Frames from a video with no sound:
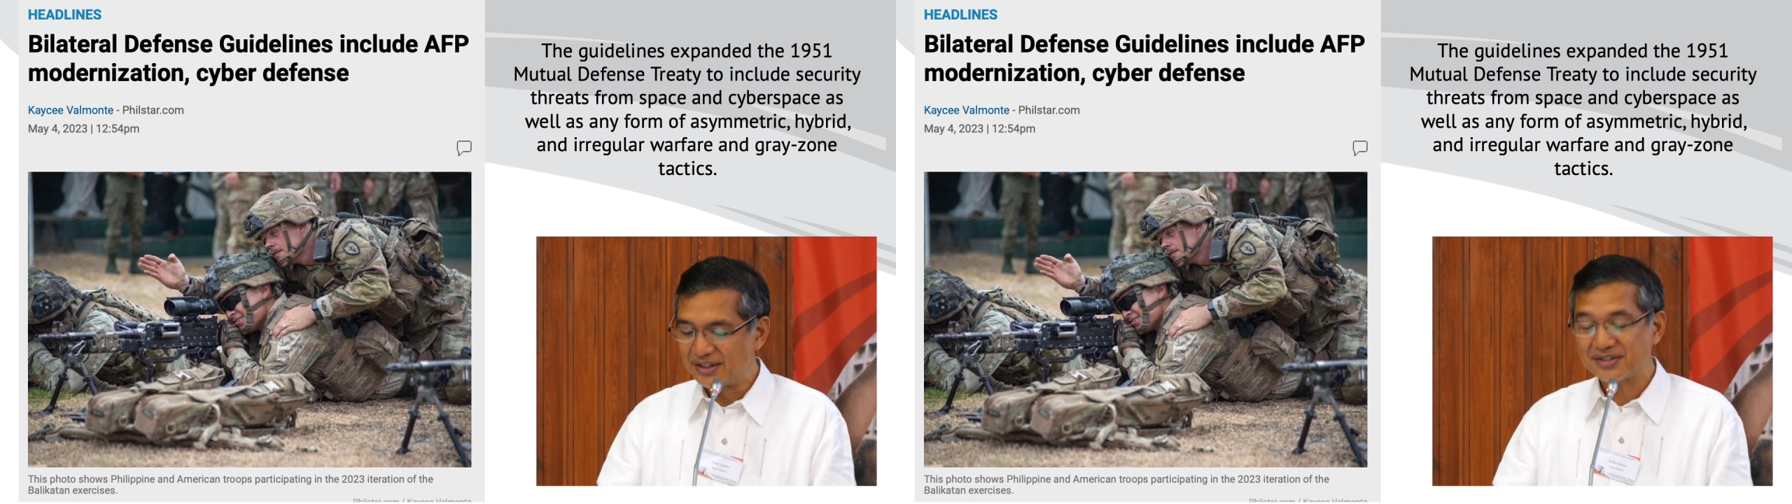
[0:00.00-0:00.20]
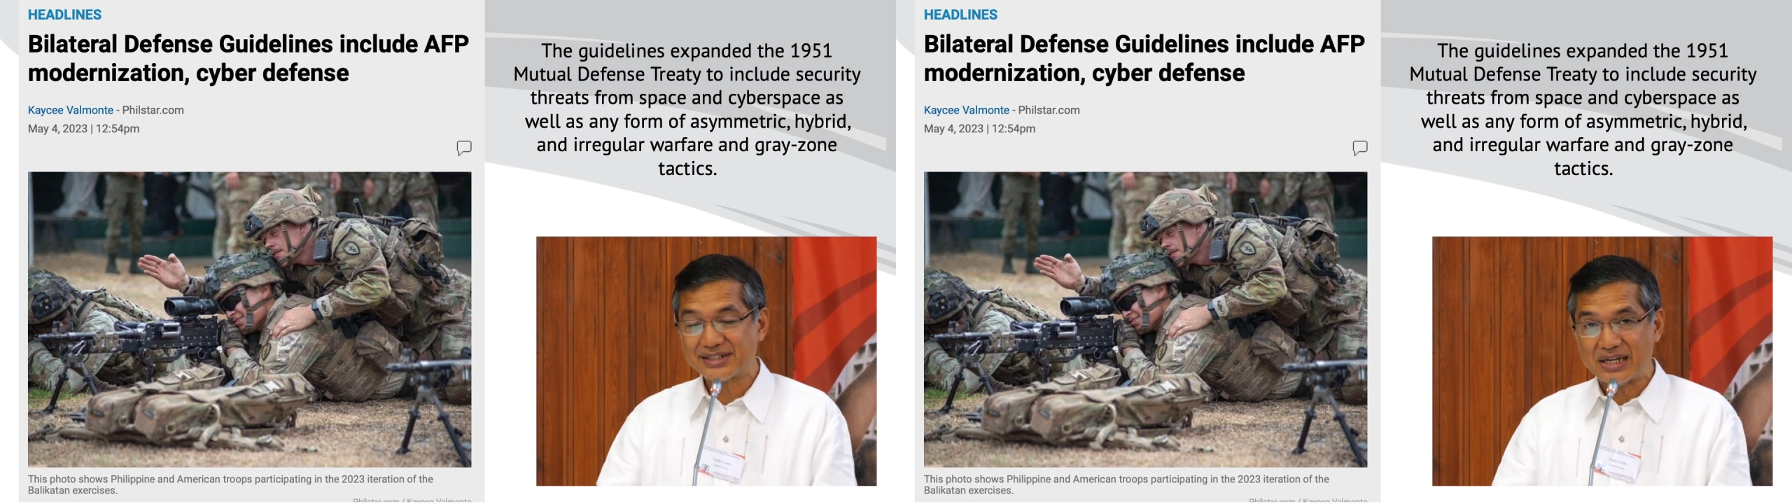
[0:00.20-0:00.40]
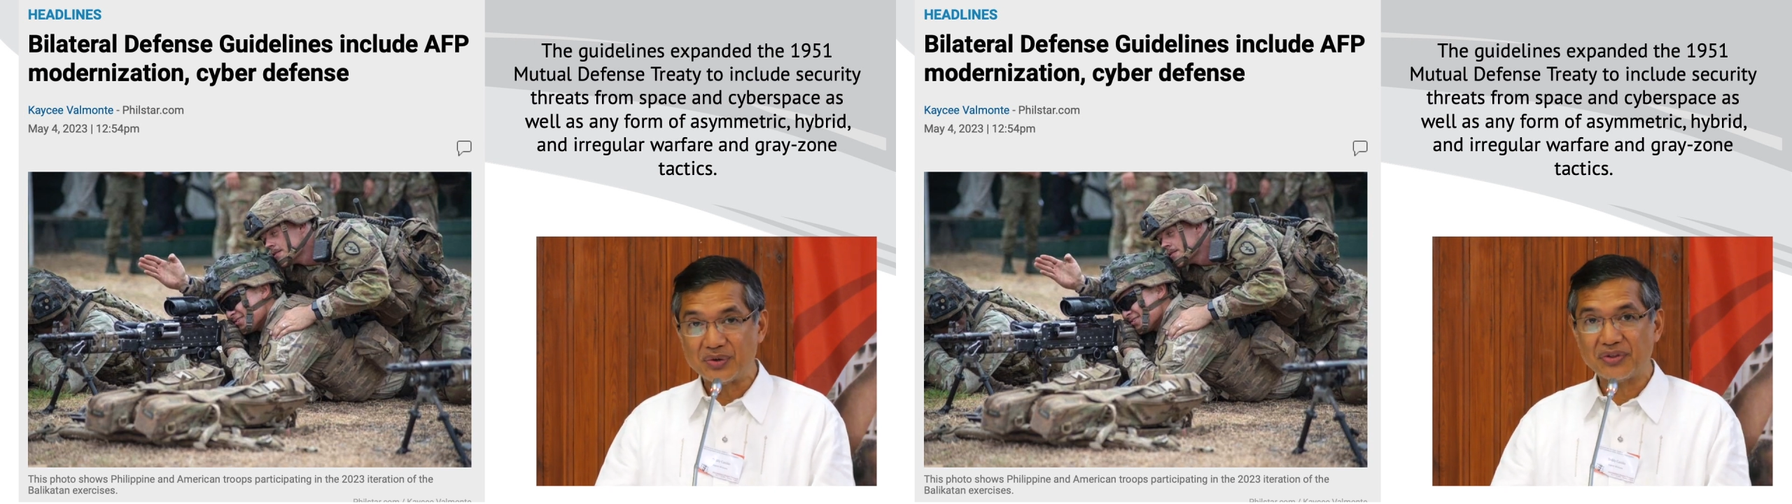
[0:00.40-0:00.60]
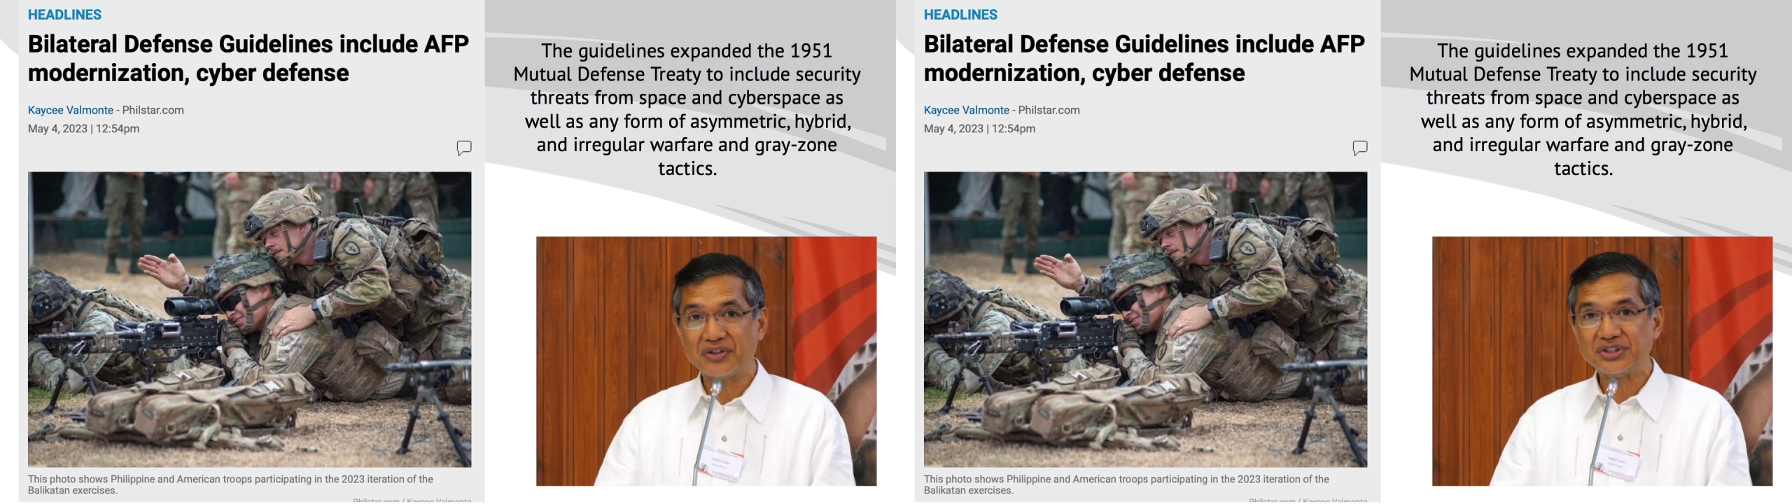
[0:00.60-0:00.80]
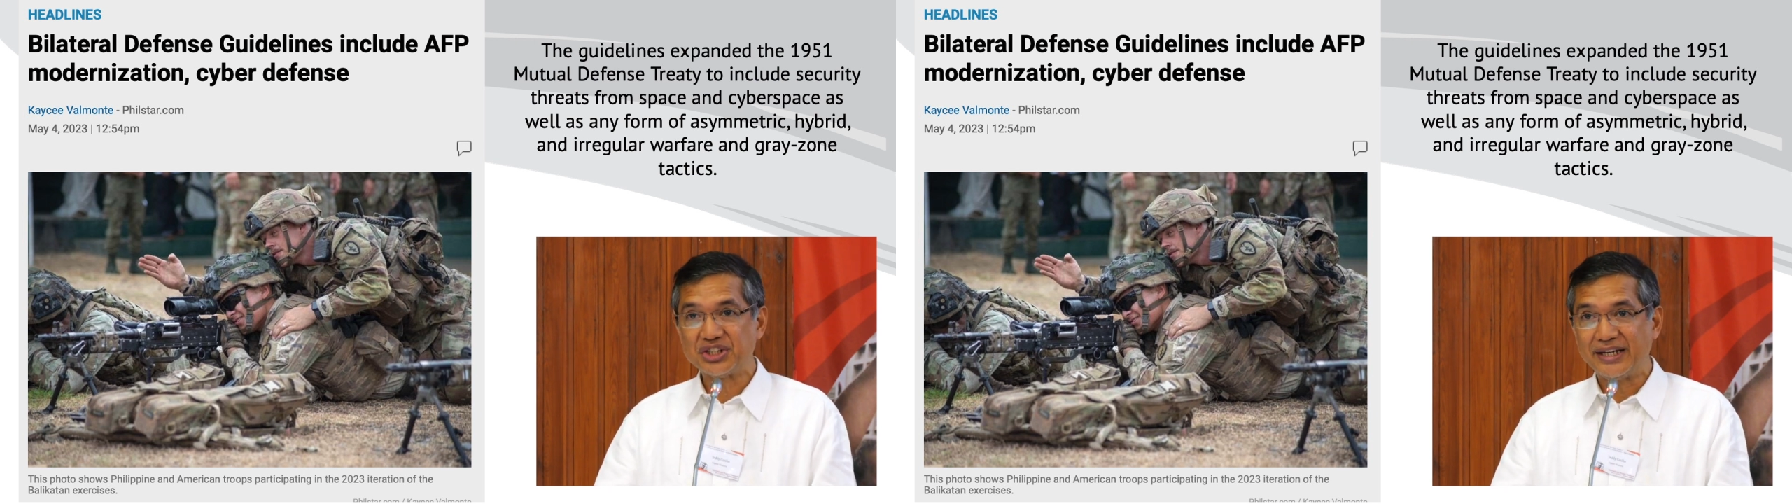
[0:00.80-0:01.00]
South
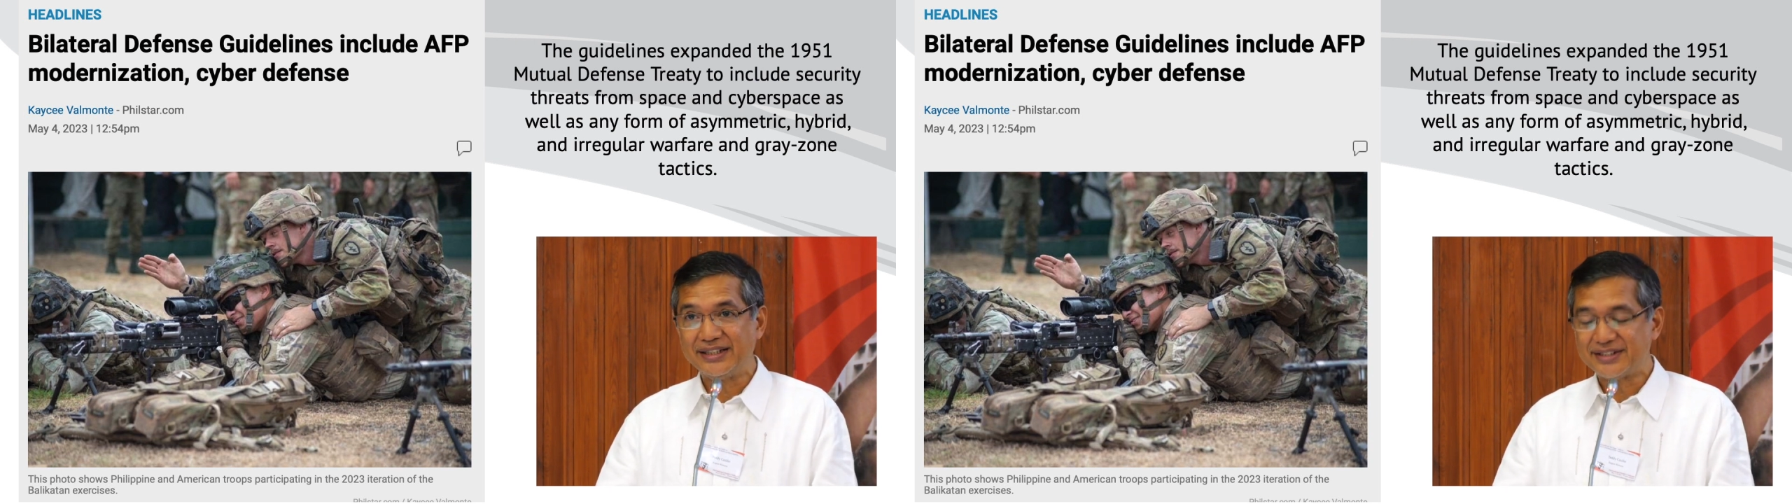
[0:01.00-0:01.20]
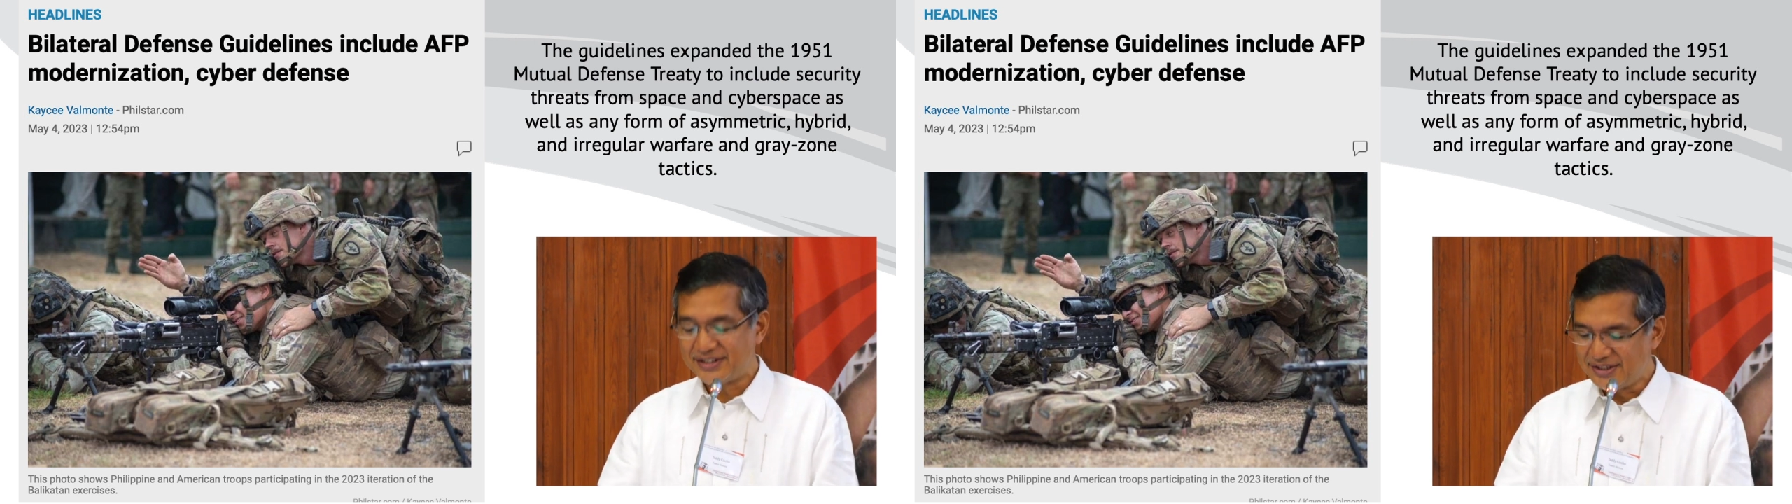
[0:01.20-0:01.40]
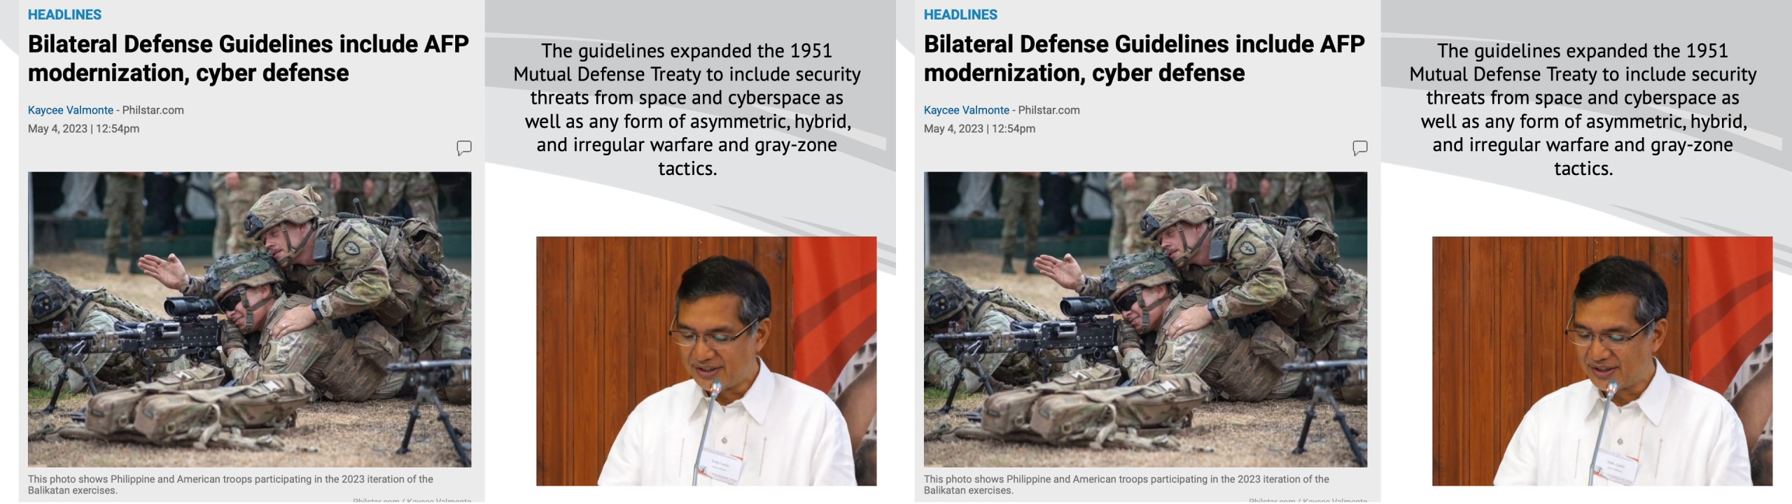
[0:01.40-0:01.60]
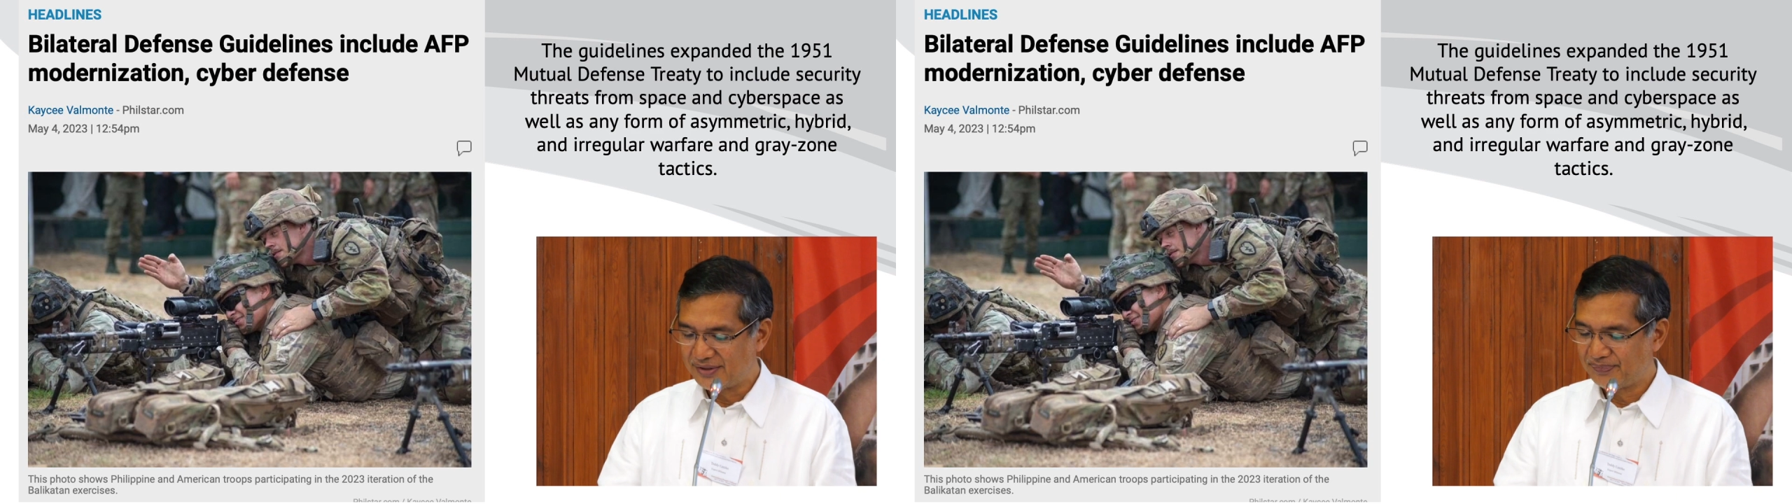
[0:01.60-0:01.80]
China Sea